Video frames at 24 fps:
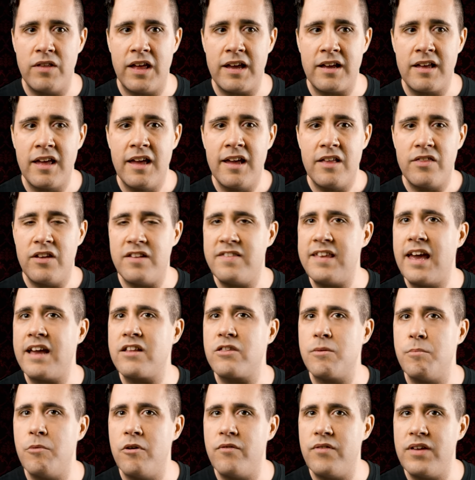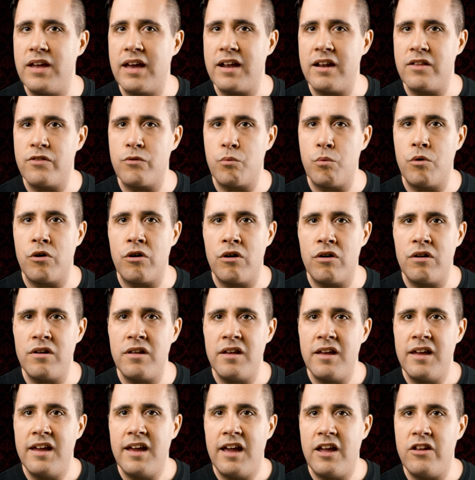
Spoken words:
like they take the movie at its word